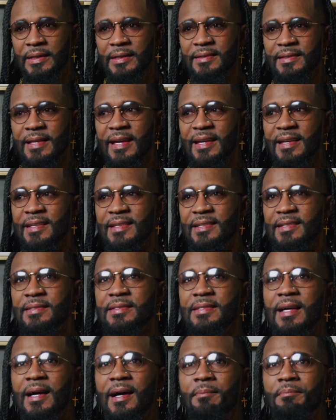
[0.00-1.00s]
they
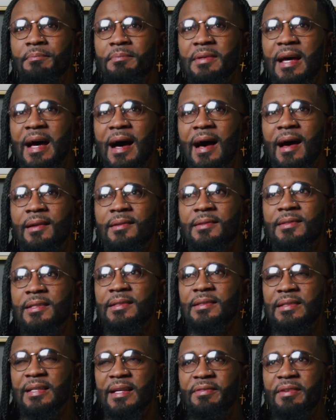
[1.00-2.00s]
end up not
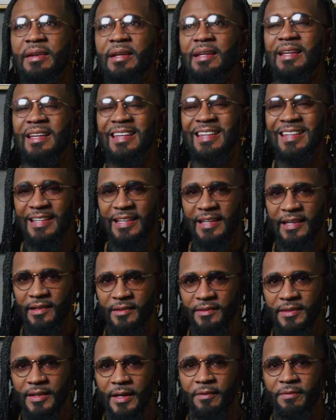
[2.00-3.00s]
living
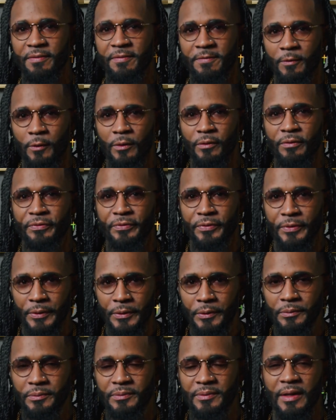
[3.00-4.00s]
in their full
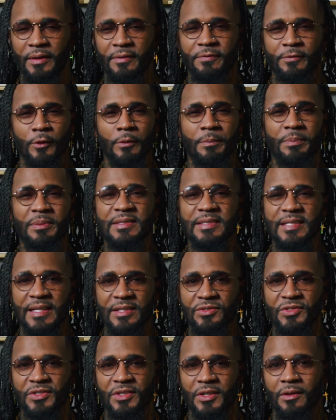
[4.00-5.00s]
fruit, their full
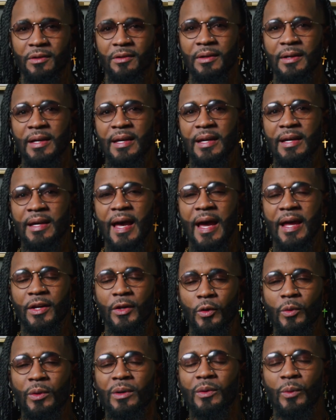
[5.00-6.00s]
potential, and
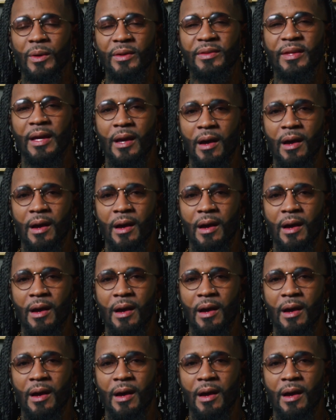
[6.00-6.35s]
who and what they